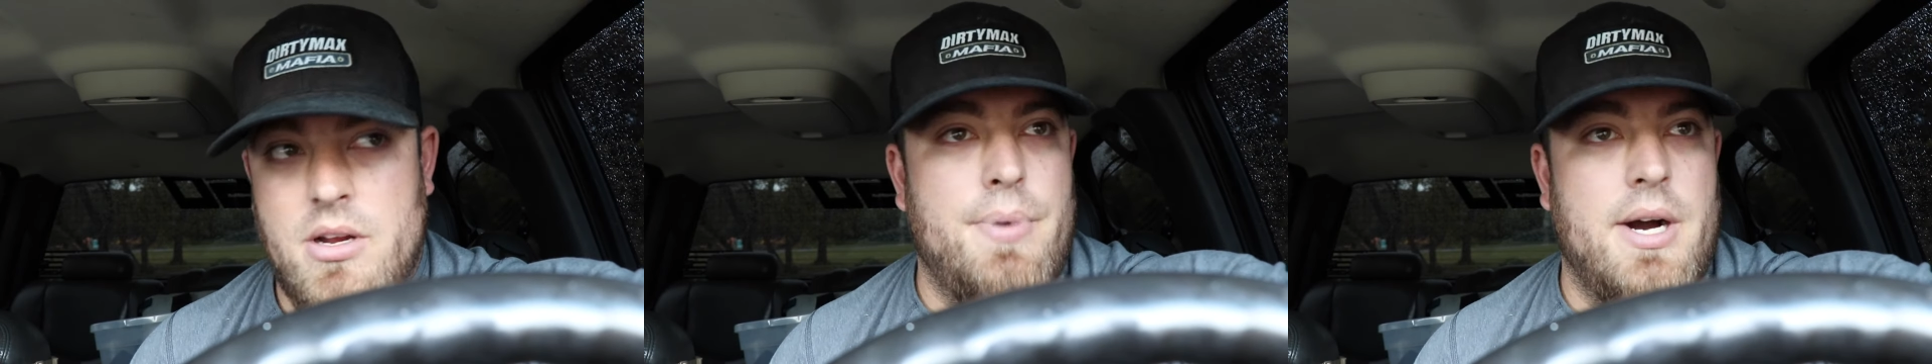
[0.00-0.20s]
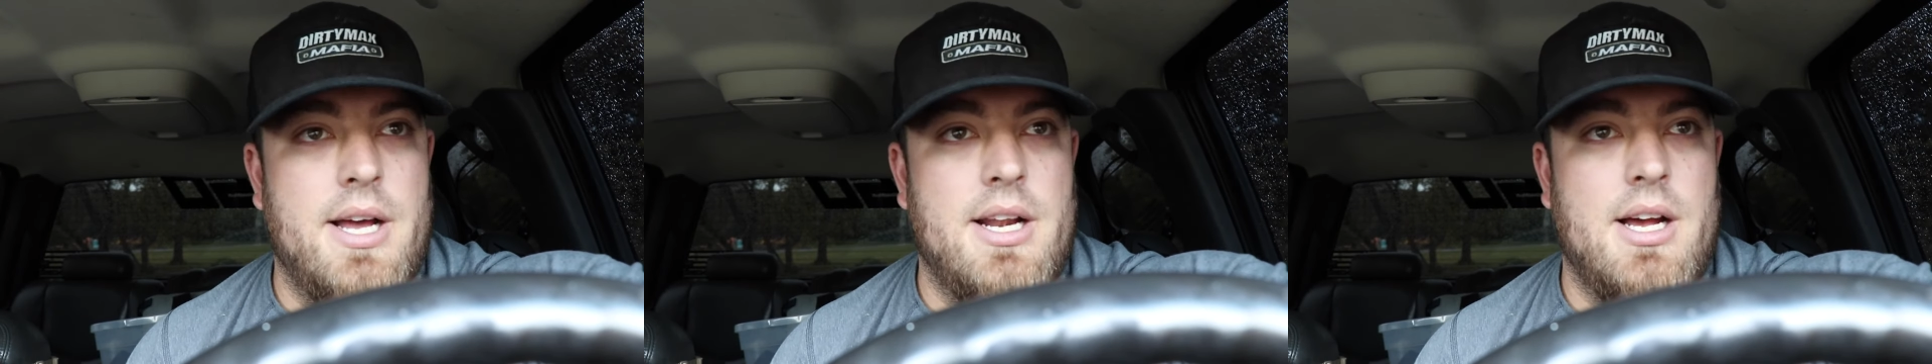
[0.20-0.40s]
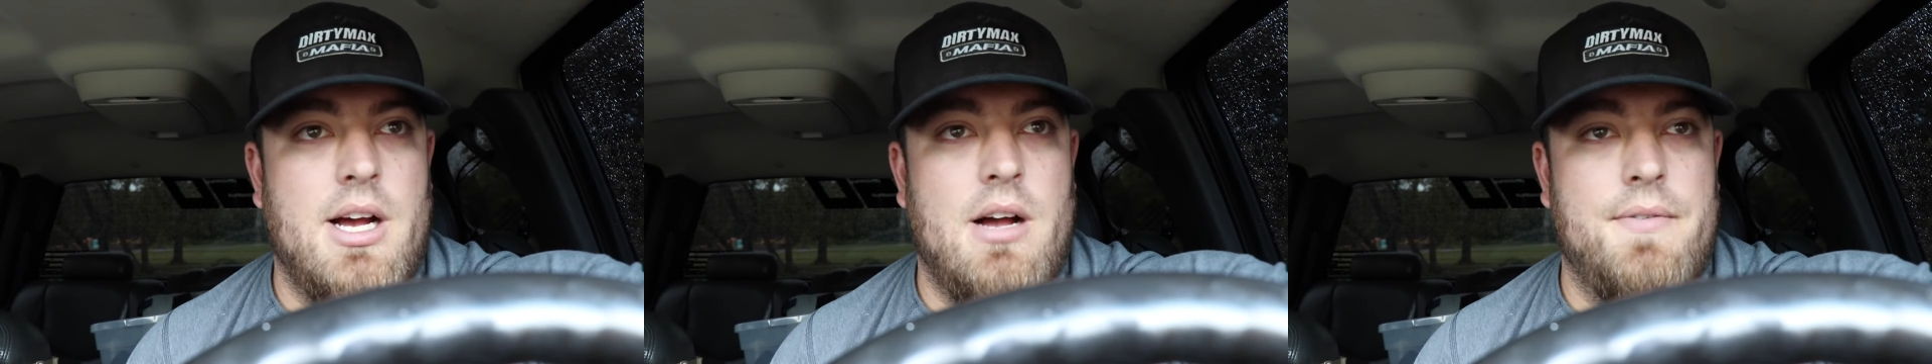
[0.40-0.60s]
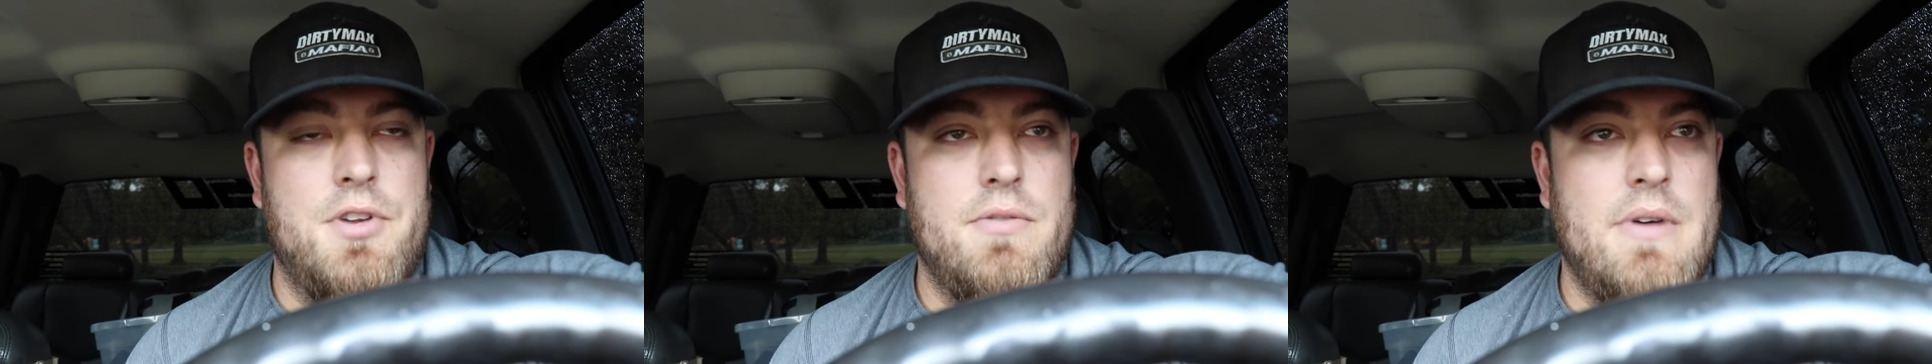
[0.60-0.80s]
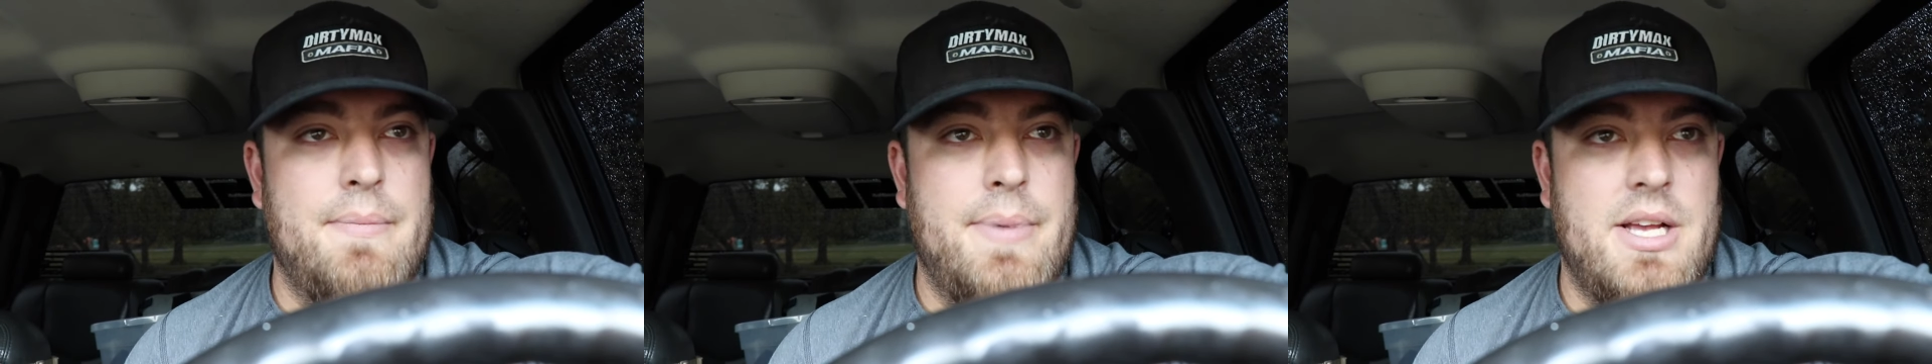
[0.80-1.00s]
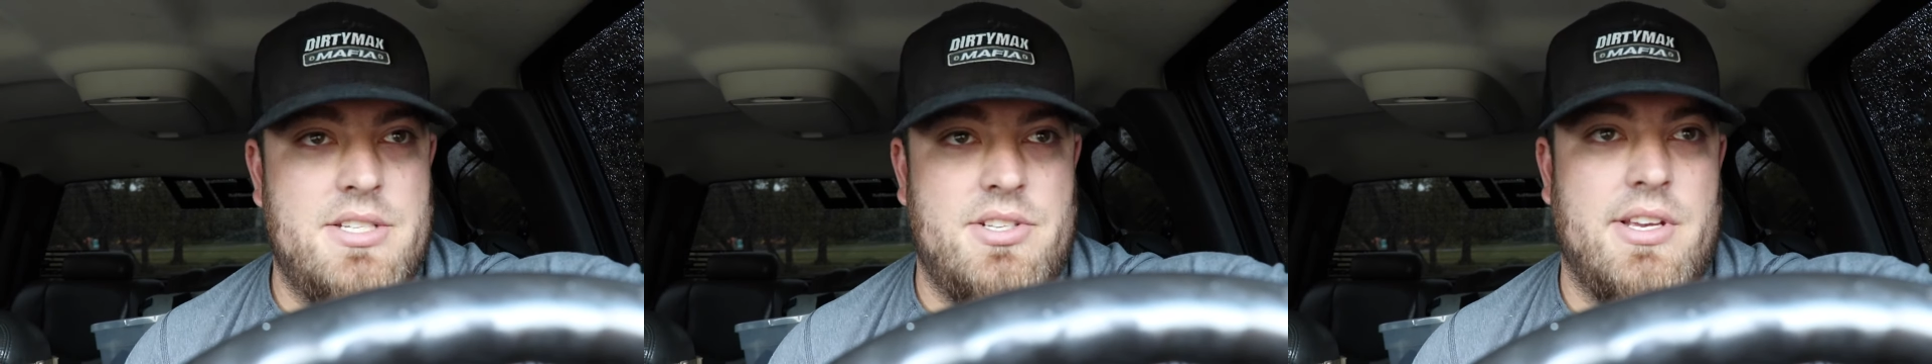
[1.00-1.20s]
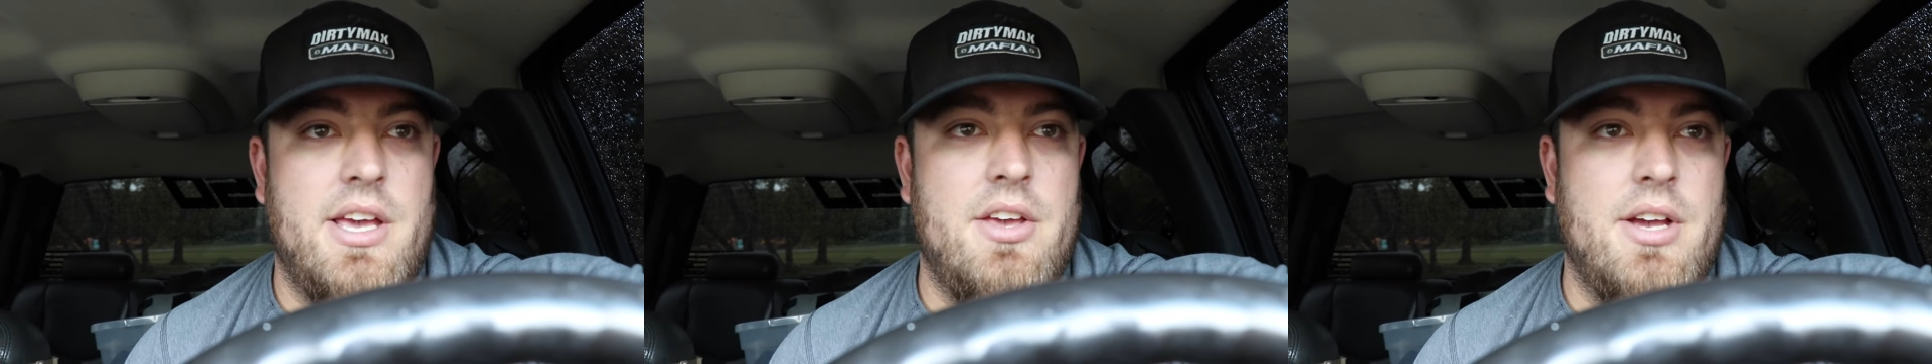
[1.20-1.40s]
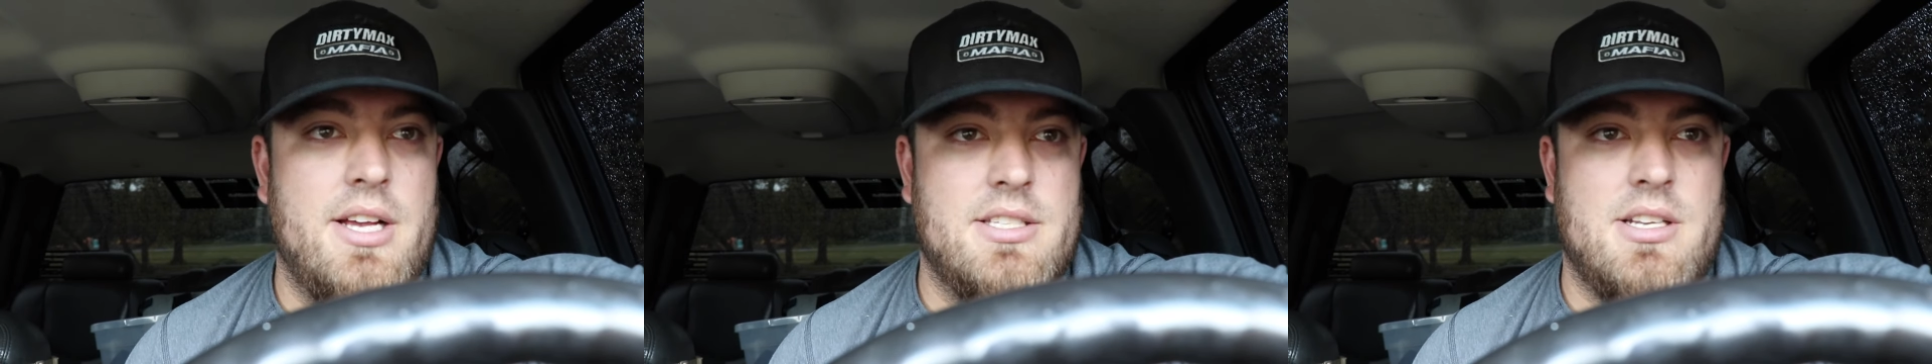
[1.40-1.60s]
but I'm doing my best to get
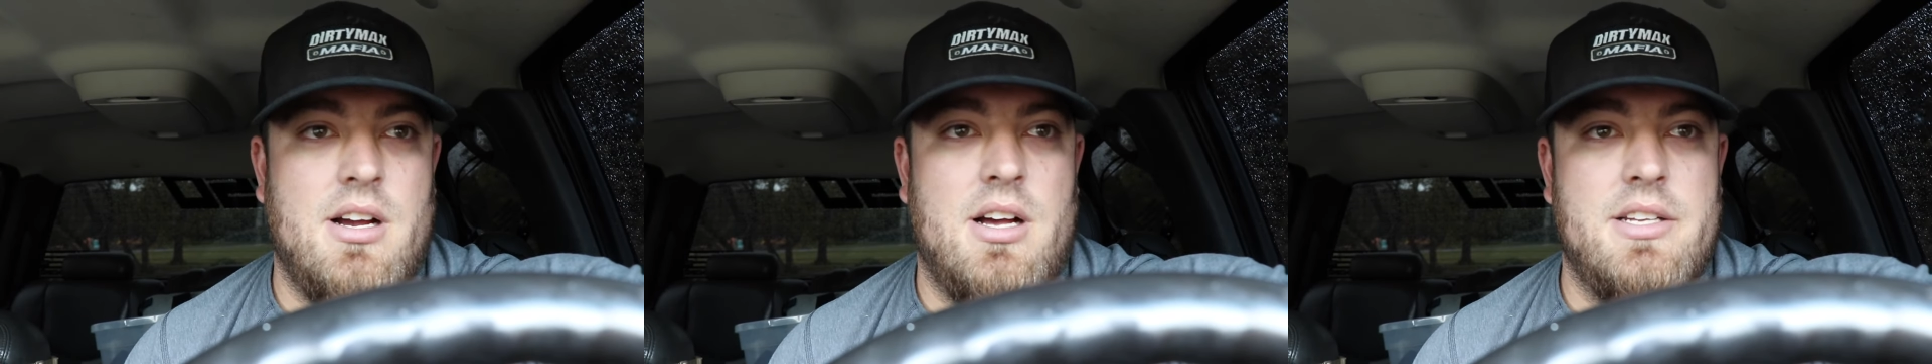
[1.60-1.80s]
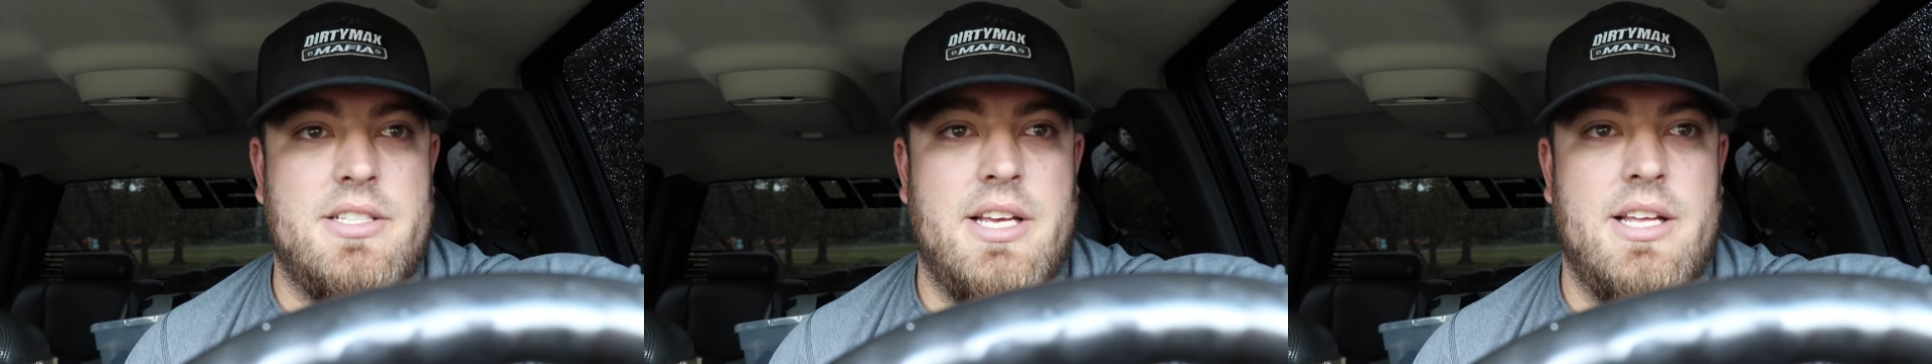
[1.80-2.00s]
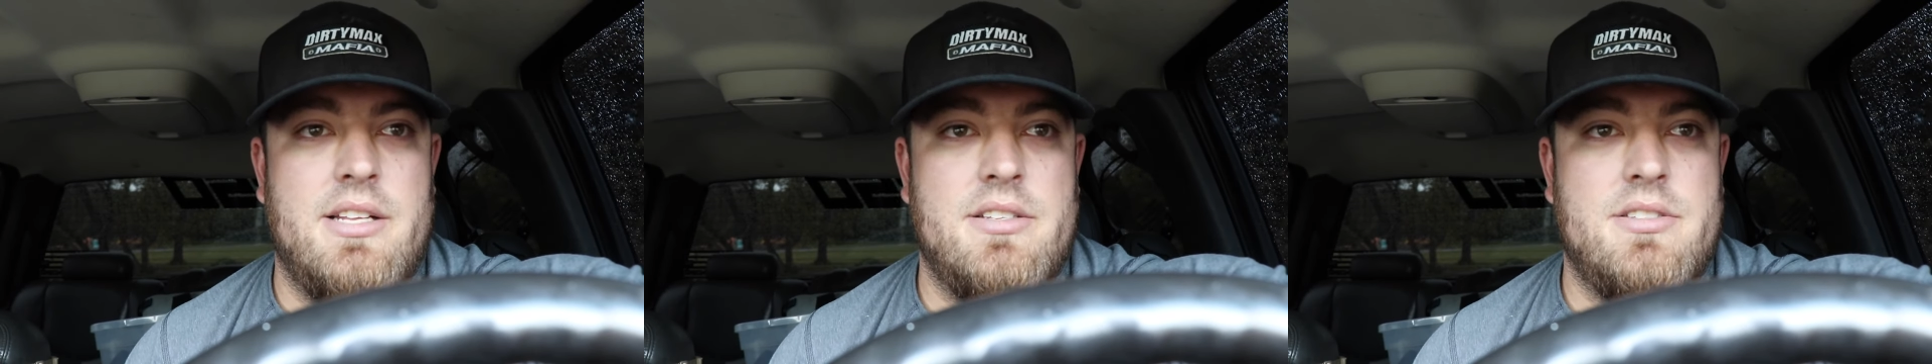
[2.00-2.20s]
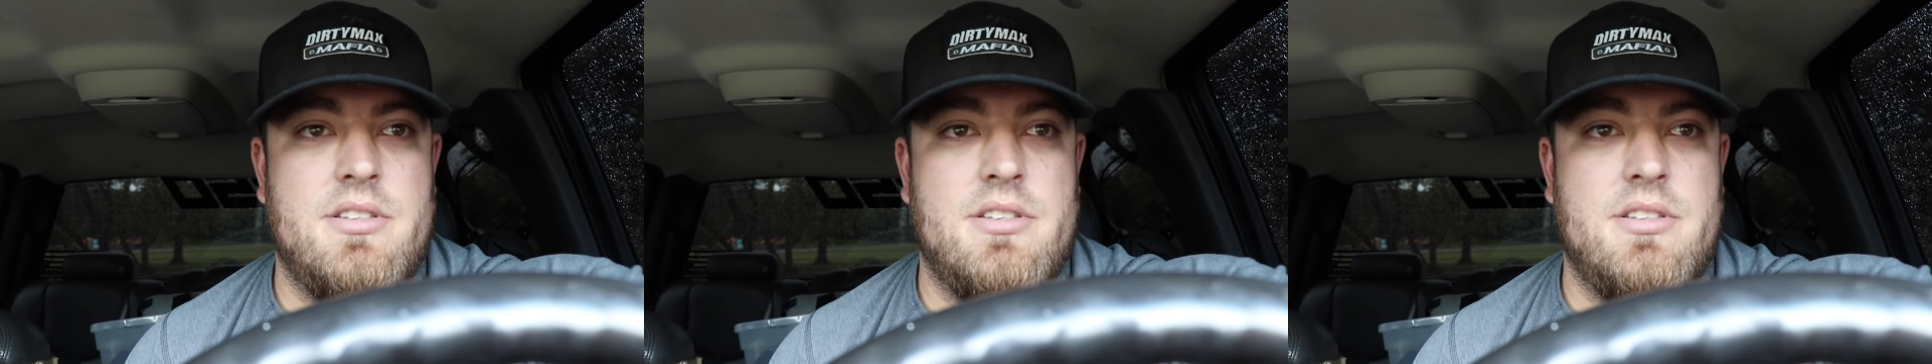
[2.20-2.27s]
you guys content,